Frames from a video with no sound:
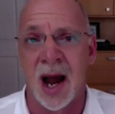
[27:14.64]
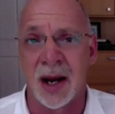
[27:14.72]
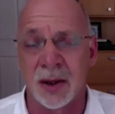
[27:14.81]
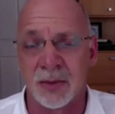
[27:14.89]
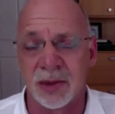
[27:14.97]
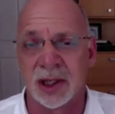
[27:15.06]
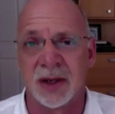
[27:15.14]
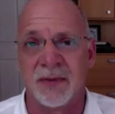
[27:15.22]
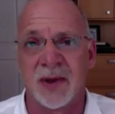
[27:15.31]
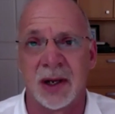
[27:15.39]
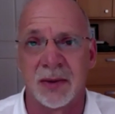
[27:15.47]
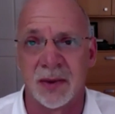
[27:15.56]
I don't
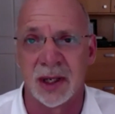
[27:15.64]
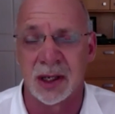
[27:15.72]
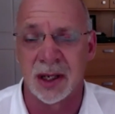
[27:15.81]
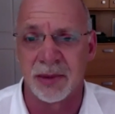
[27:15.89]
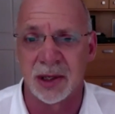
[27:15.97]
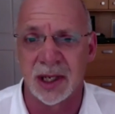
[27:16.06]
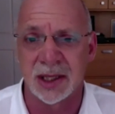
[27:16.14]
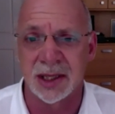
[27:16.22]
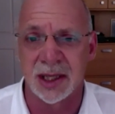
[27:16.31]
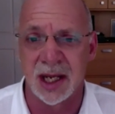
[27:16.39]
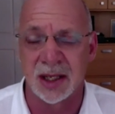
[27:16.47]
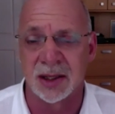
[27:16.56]
believe that when a couple
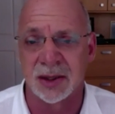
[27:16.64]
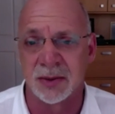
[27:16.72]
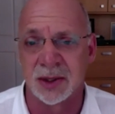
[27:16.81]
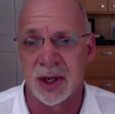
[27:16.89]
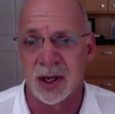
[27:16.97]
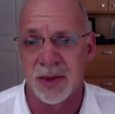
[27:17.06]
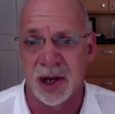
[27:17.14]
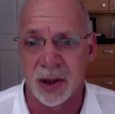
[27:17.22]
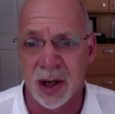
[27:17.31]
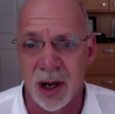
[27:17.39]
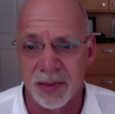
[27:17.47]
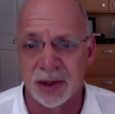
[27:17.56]
gets together, so we talk
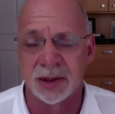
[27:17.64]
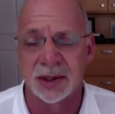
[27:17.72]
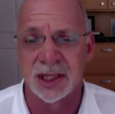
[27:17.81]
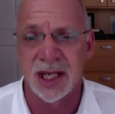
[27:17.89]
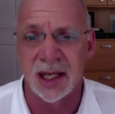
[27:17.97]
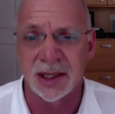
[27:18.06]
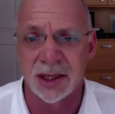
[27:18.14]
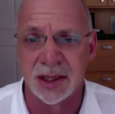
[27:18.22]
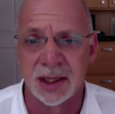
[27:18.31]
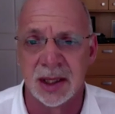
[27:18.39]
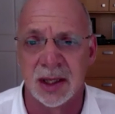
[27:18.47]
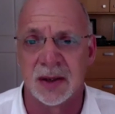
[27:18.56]
about couple
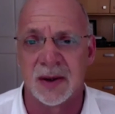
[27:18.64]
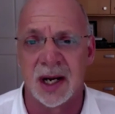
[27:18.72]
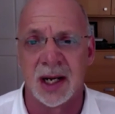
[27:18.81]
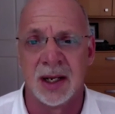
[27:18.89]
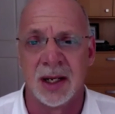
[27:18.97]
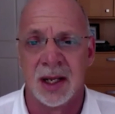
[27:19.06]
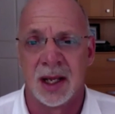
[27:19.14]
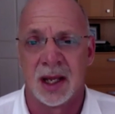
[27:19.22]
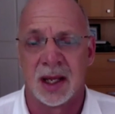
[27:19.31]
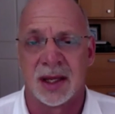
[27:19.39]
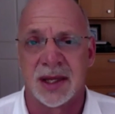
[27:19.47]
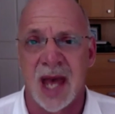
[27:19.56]
sex, right,
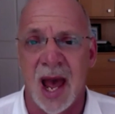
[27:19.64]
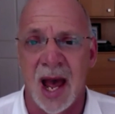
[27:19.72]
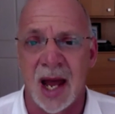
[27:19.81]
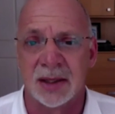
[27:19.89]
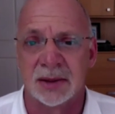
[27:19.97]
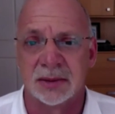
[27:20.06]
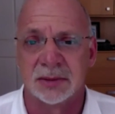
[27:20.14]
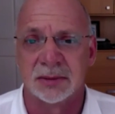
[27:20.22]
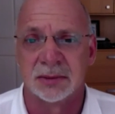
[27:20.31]
that